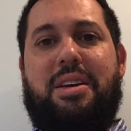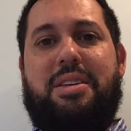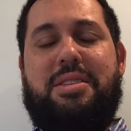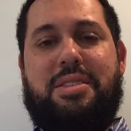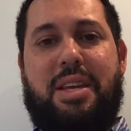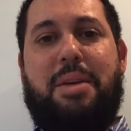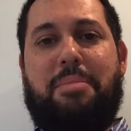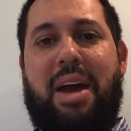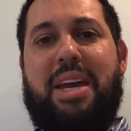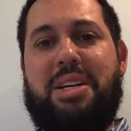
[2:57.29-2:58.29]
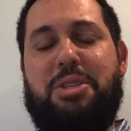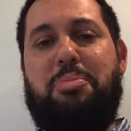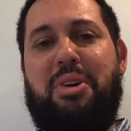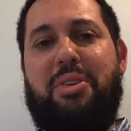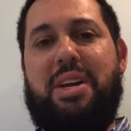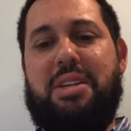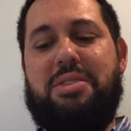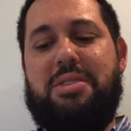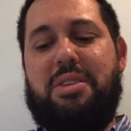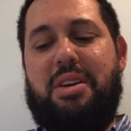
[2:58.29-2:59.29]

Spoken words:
see my experience.